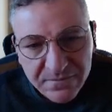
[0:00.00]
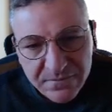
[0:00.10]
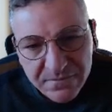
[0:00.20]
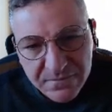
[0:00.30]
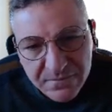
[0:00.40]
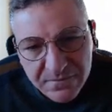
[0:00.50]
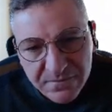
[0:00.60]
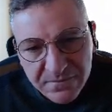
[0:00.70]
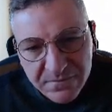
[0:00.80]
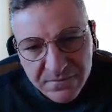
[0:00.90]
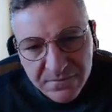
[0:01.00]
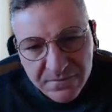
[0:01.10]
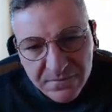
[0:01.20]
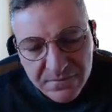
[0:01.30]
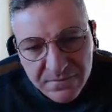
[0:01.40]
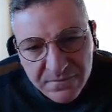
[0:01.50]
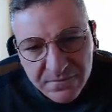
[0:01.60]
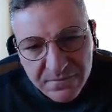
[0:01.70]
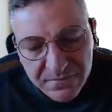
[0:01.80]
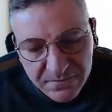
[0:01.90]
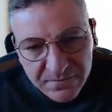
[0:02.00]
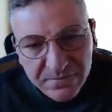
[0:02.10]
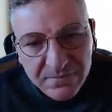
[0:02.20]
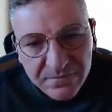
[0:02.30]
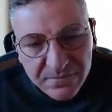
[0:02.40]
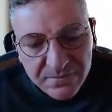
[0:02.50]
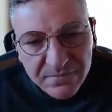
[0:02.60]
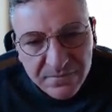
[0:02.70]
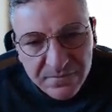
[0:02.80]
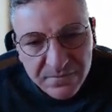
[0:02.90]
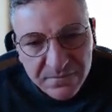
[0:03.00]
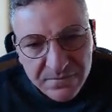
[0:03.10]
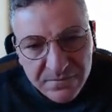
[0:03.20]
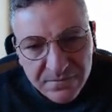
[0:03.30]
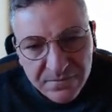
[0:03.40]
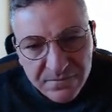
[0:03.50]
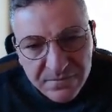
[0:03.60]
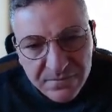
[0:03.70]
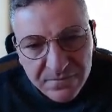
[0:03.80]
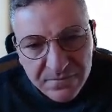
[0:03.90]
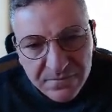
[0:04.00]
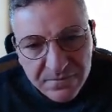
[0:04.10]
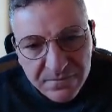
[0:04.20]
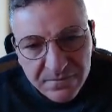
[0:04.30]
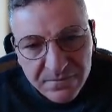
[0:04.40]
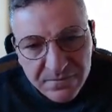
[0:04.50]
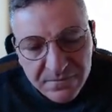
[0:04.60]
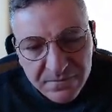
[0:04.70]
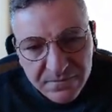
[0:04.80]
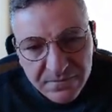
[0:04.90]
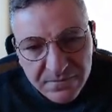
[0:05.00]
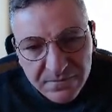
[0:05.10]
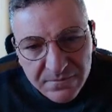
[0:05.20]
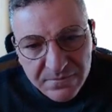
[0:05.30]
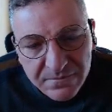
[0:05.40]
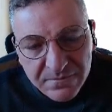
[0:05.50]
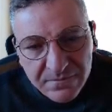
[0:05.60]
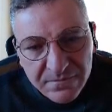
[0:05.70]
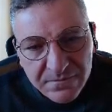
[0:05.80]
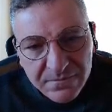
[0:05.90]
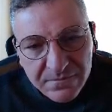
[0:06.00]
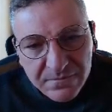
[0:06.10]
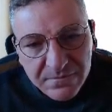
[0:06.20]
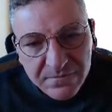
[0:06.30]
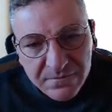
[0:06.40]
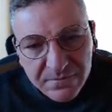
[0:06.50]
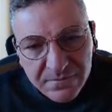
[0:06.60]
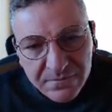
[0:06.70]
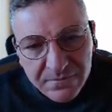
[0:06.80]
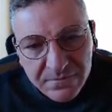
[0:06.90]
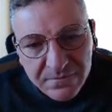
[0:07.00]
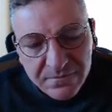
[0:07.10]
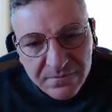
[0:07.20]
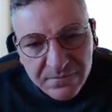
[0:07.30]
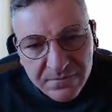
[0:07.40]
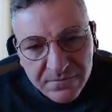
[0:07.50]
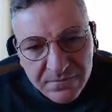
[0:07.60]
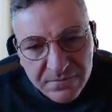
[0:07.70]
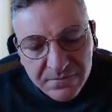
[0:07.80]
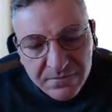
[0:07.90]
(not speaking)